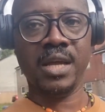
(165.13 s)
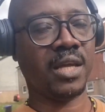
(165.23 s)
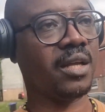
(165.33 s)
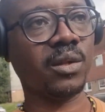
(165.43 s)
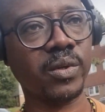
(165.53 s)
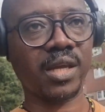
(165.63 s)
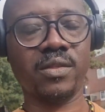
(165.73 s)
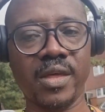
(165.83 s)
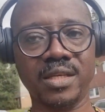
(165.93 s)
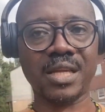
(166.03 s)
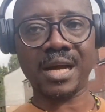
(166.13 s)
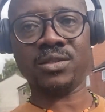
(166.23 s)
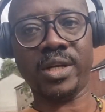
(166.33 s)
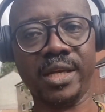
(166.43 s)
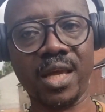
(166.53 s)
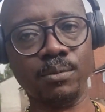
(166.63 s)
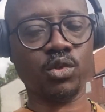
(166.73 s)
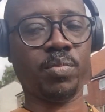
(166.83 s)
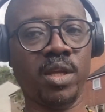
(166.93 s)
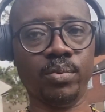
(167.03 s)
including things that actually came
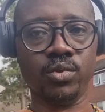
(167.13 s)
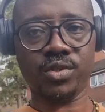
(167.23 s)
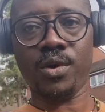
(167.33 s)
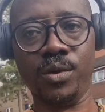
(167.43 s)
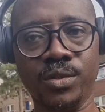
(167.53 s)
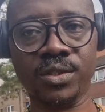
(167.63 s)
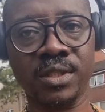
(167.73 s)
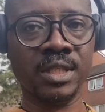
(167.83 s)
to people's doors.